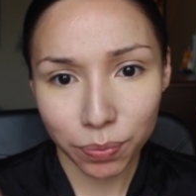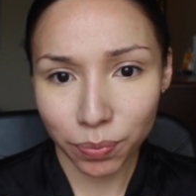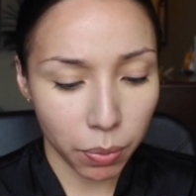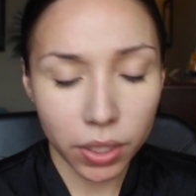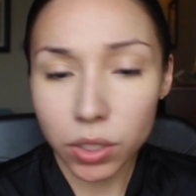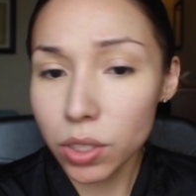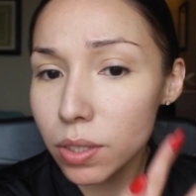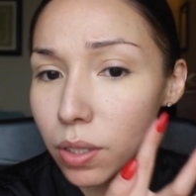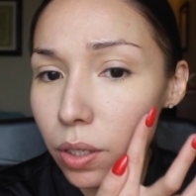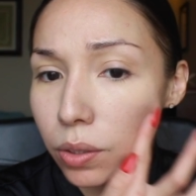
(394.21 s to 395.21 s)
I put
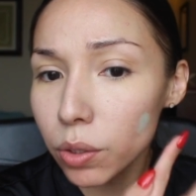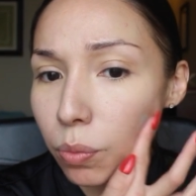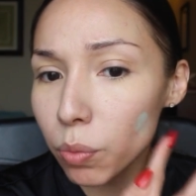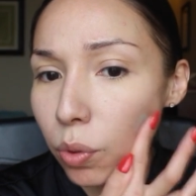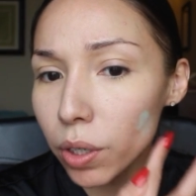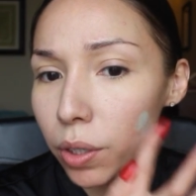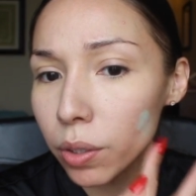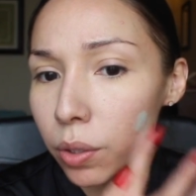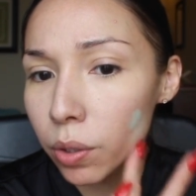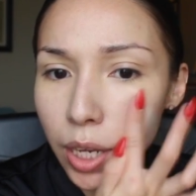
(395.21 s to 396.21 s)
just a little more,
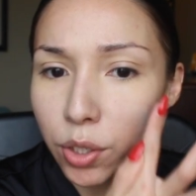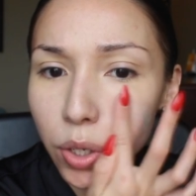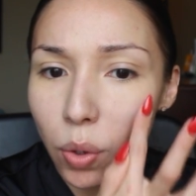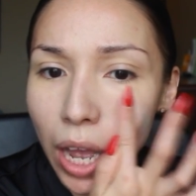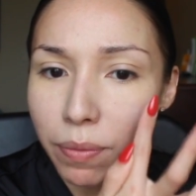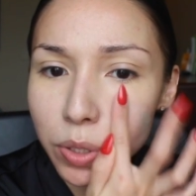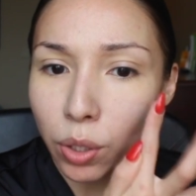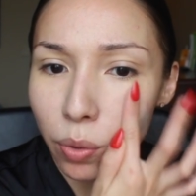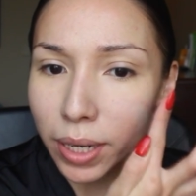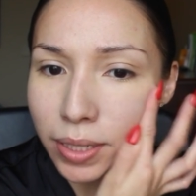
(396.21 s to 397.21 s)
and you don't have to
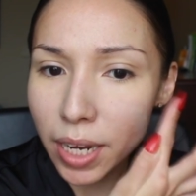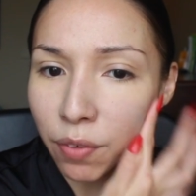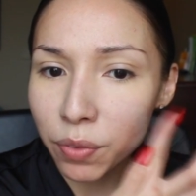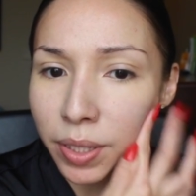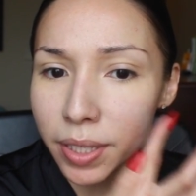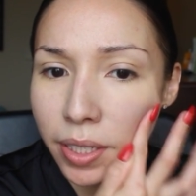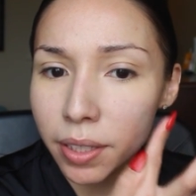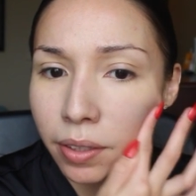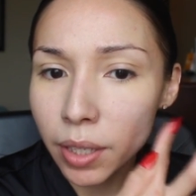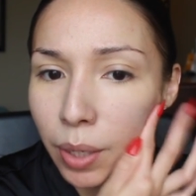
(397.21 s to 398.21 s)
correct
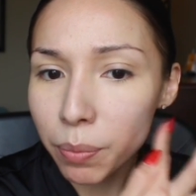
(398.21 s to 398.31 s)
everything